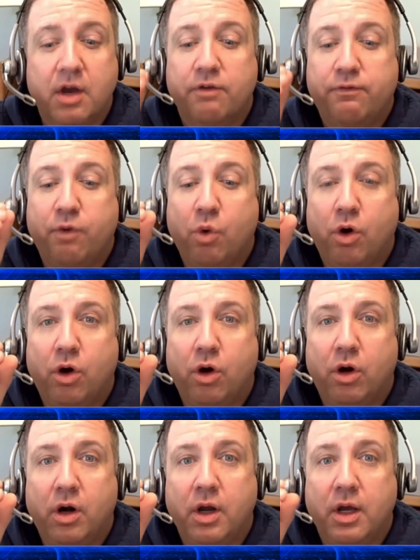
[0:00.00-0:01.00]

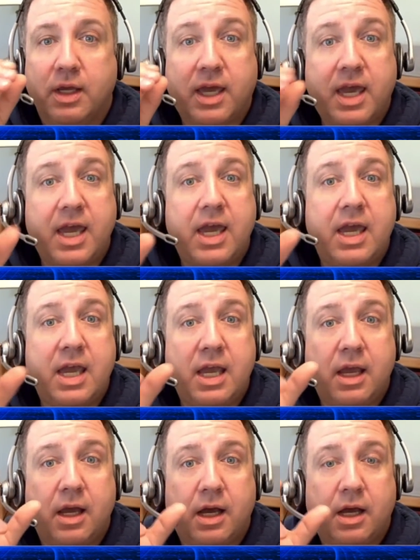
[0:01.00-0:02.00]
for
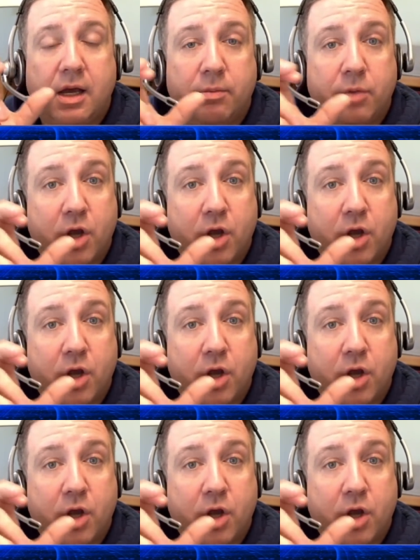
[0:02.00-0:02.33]
key uh,